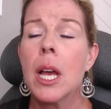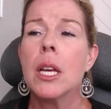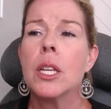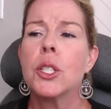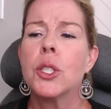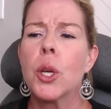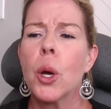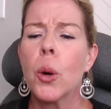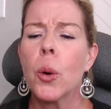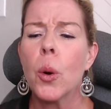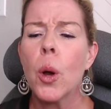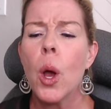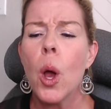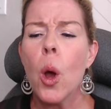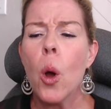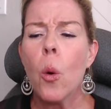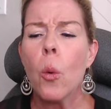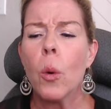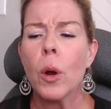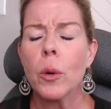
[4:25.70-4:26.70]
So
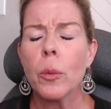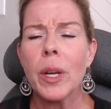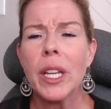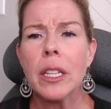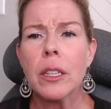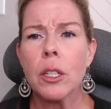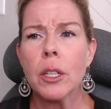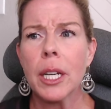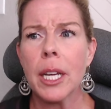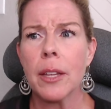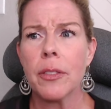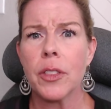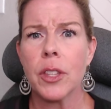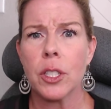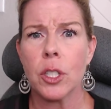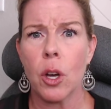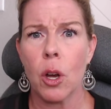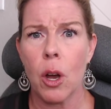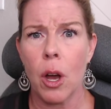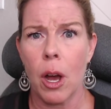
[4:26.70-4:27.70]
when we look at the
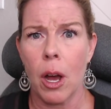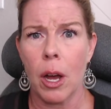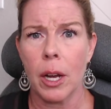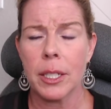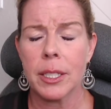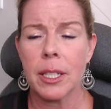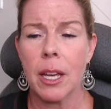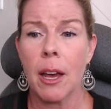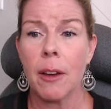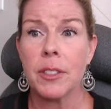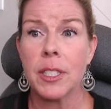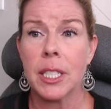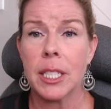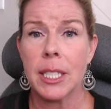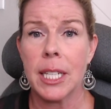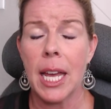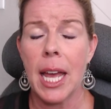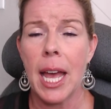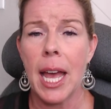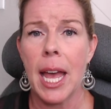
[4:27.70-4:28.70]
dogs of
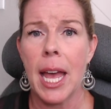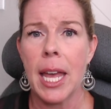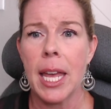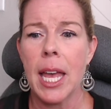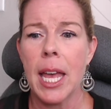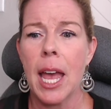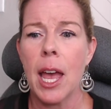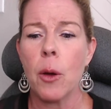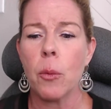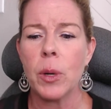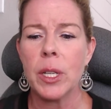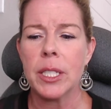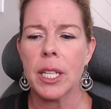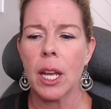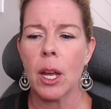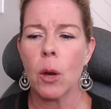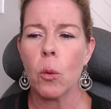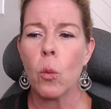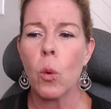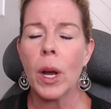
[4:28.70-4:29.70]
today and we
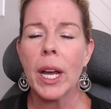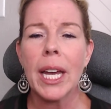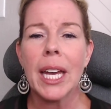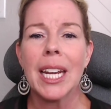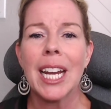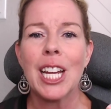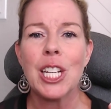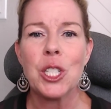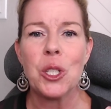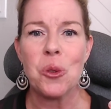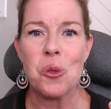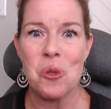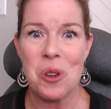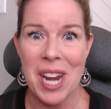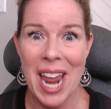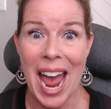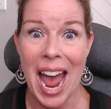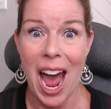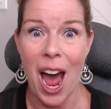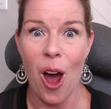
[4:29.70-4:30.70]
say, what can I do
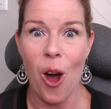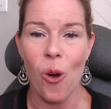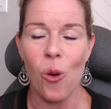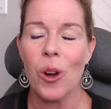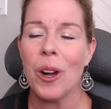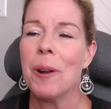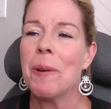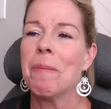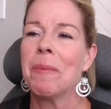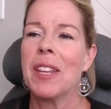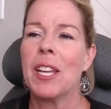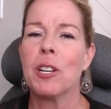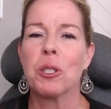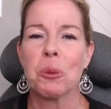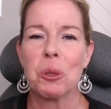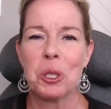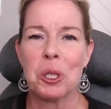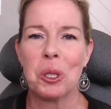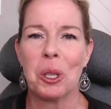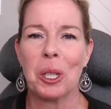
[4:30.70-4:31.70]
now? Here's
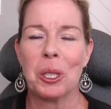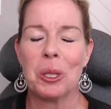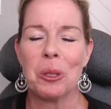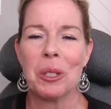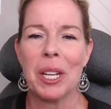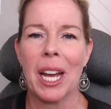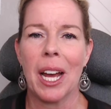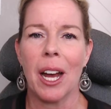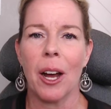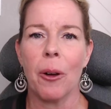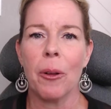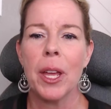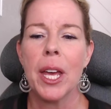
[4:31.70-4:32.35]
what you can do now.